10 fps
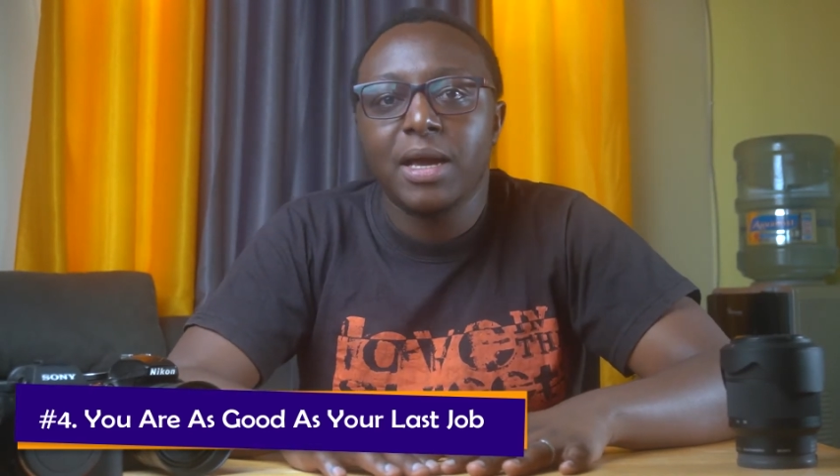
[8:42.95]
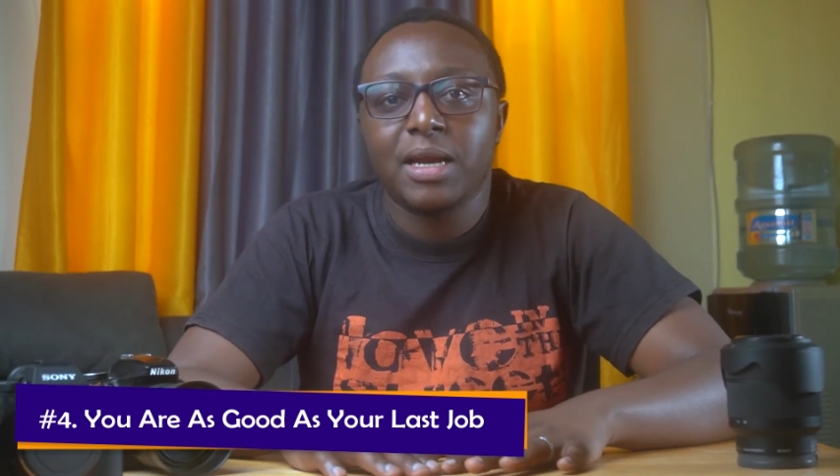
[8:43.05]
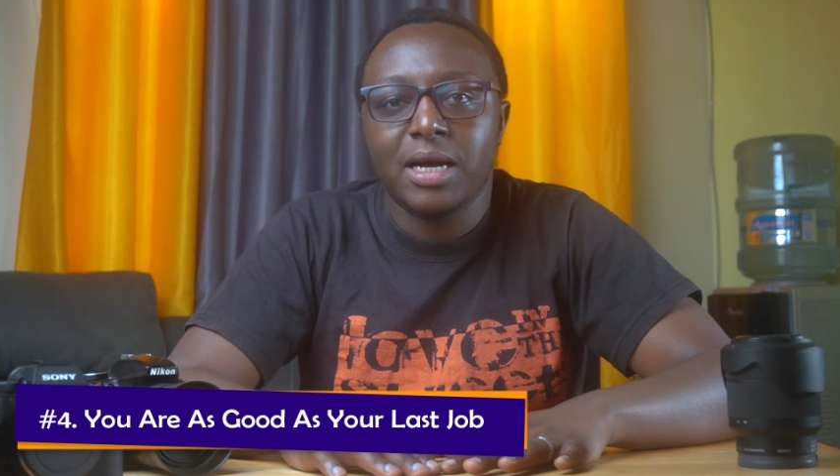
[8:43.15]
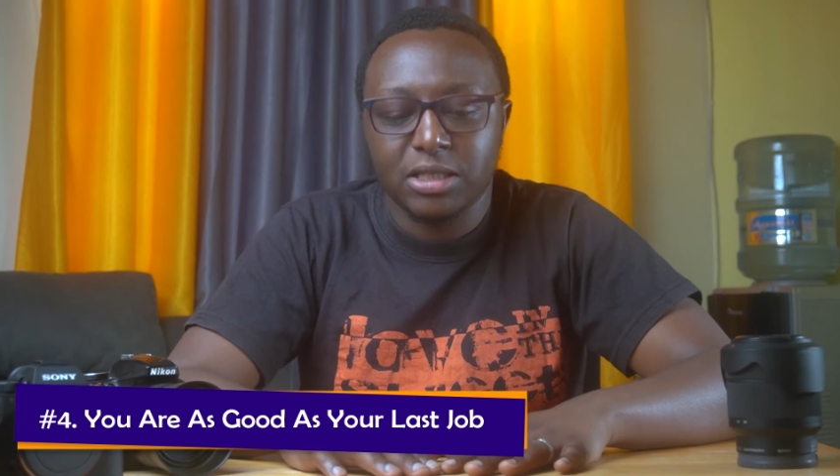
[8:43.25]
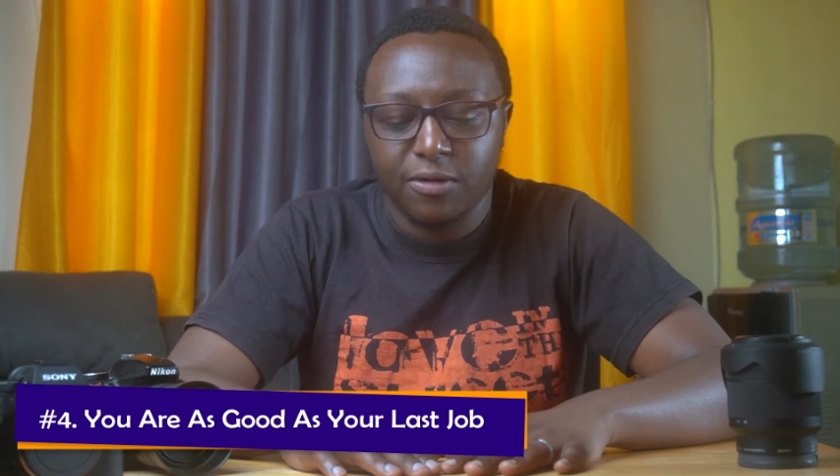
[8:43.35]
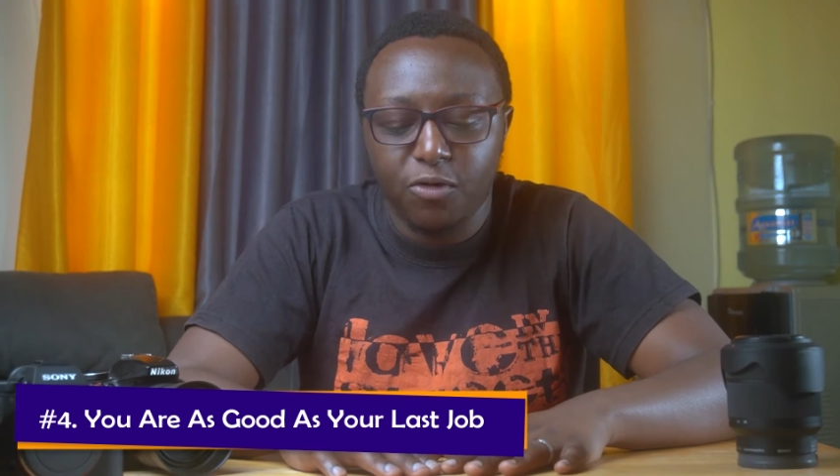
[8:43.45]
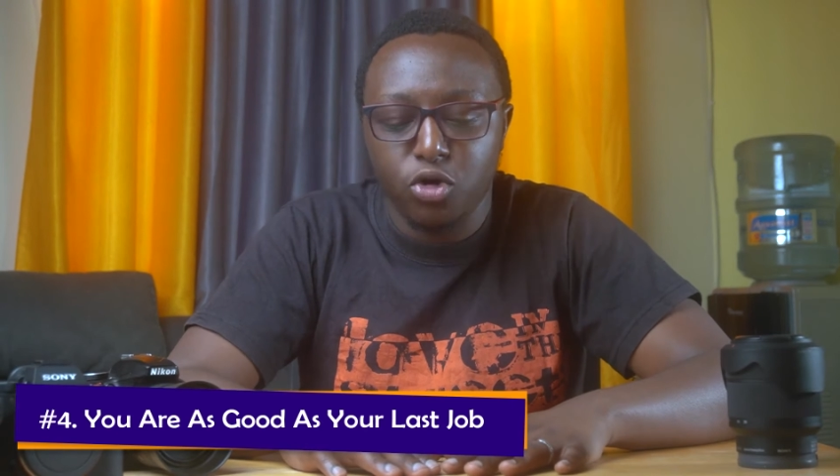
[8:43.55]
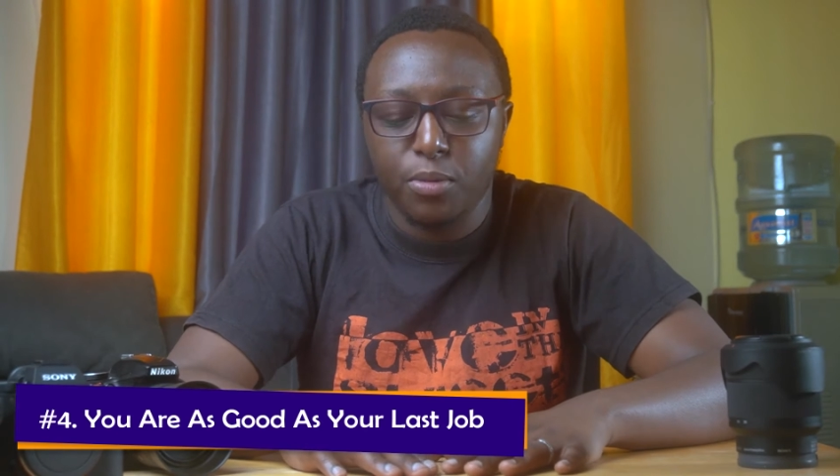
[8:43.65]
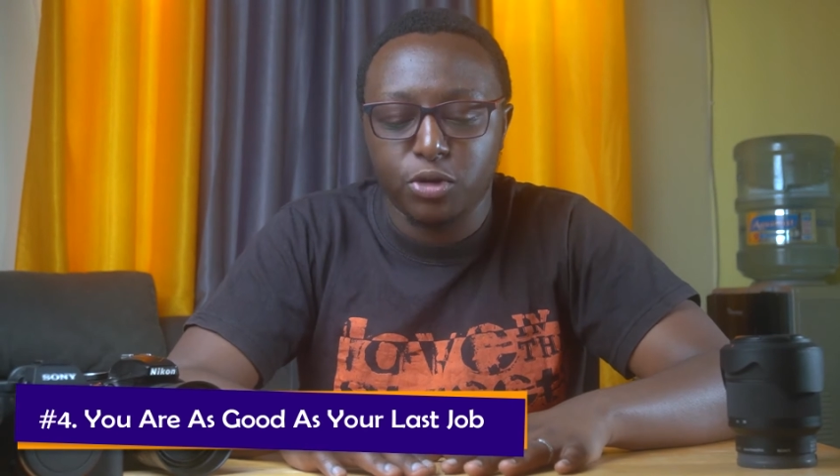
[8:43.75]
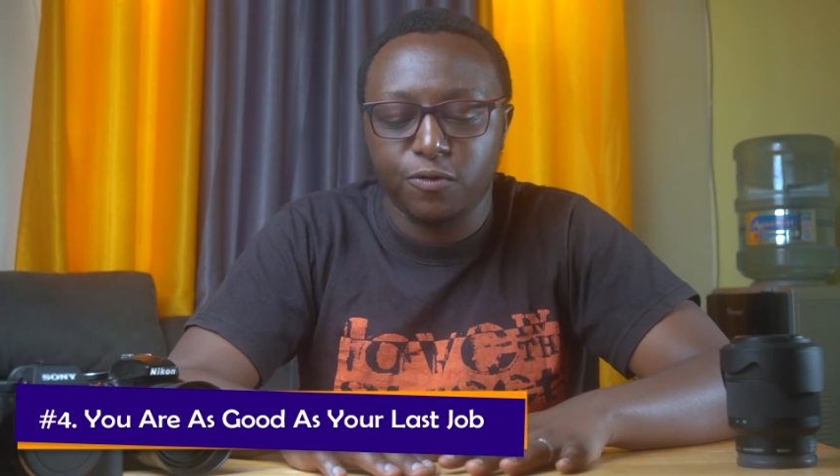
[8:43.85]
and ask for
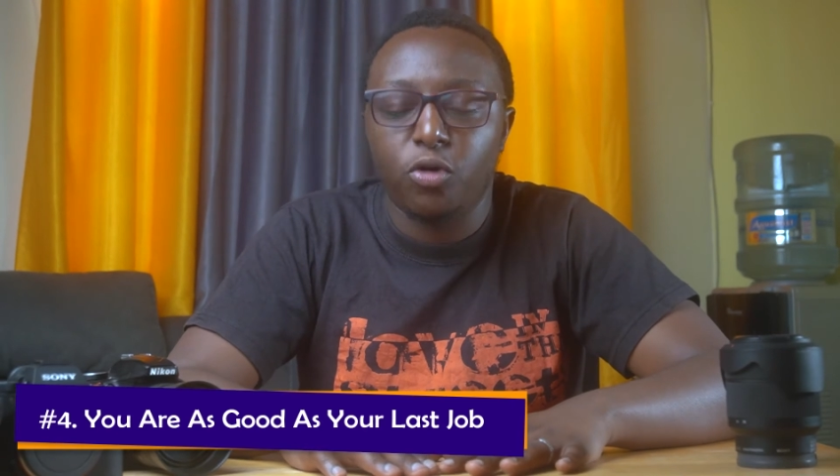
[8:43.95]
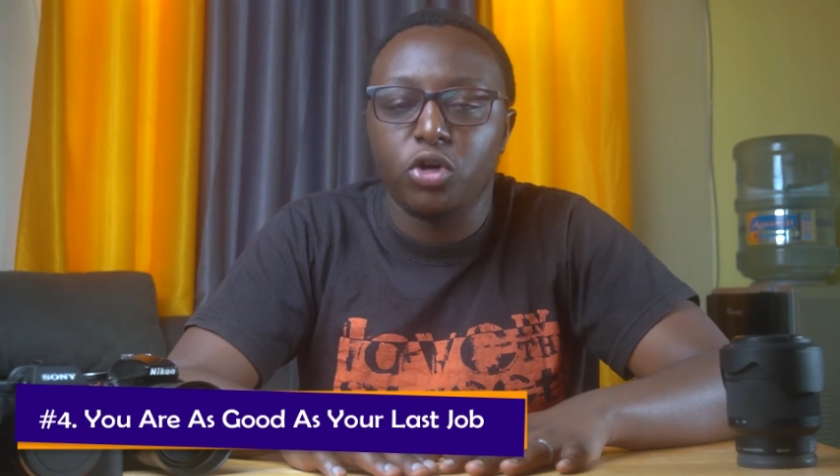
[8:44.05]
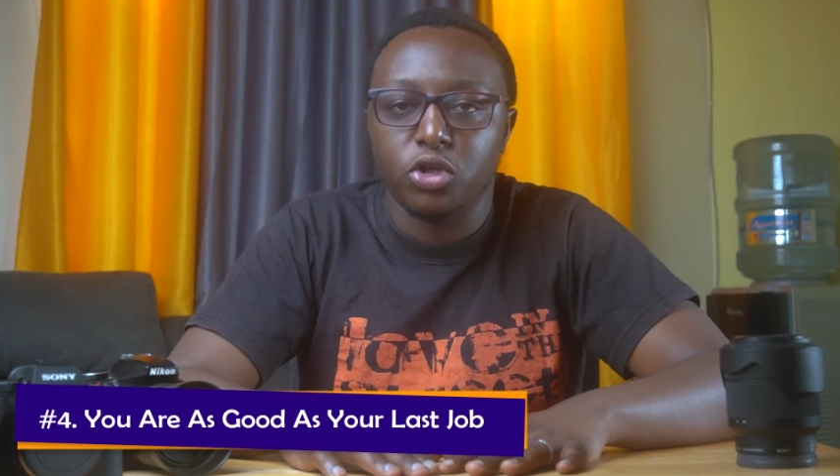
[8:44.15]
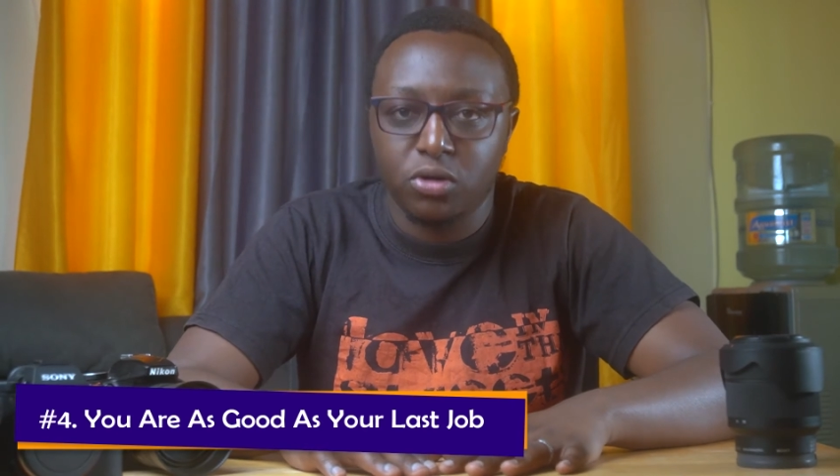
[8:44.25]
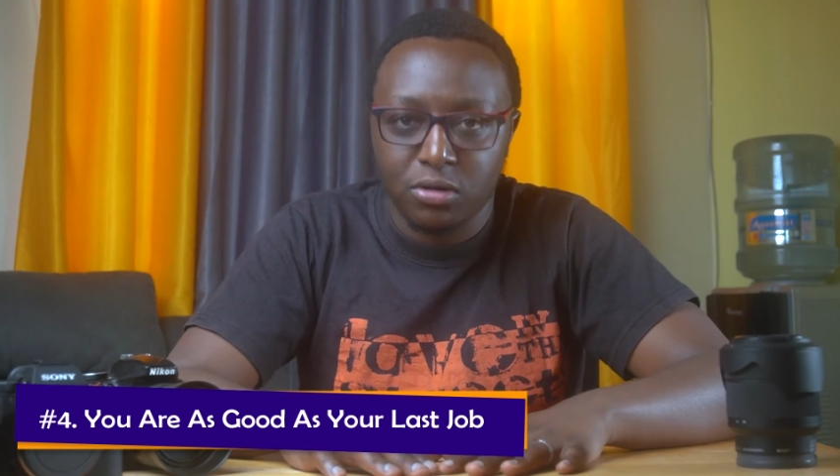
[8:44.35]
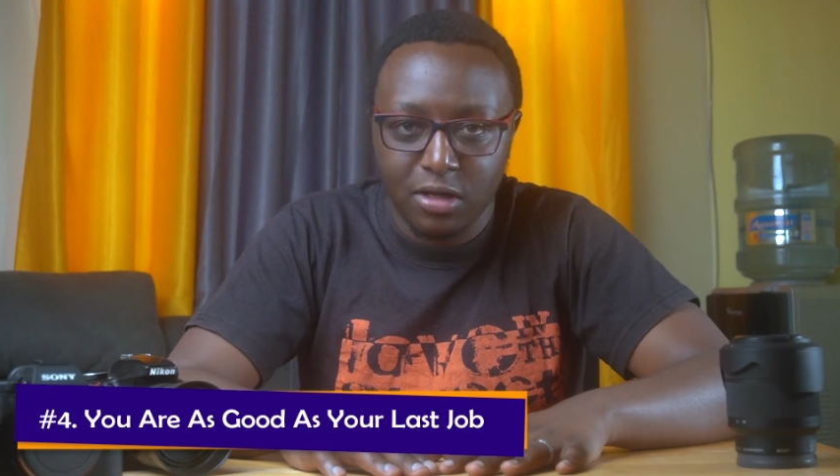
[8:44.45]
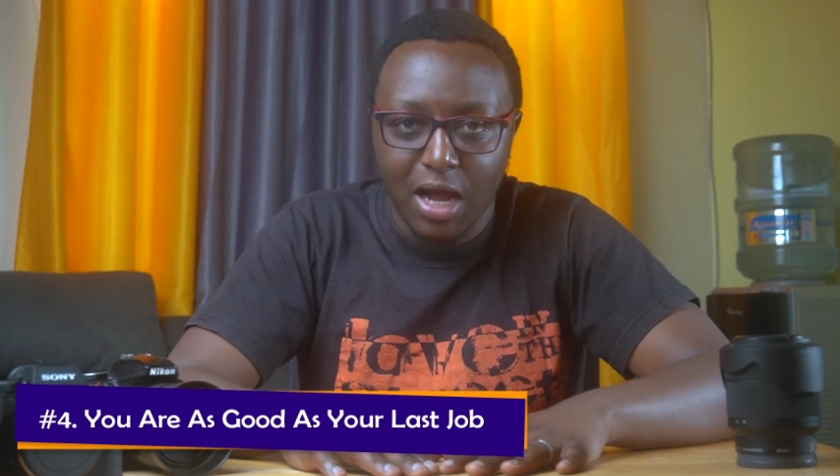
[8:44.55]
your portfolio,